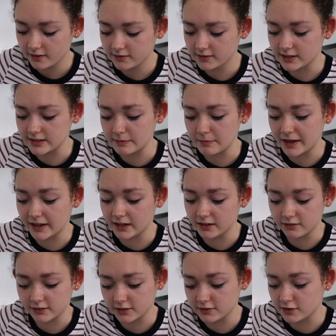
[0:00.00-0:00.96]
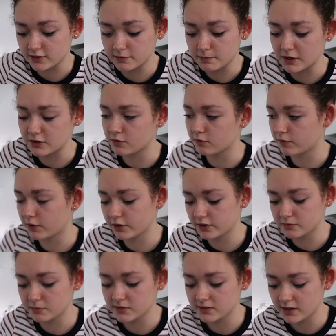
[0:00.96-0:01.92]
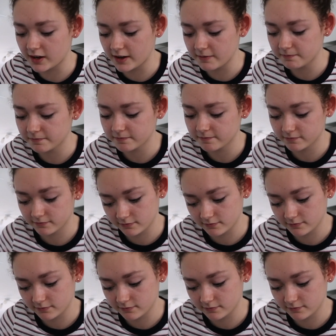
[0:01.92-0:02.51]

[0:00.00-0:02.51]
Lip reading: Does it make it not so special for Christmas time?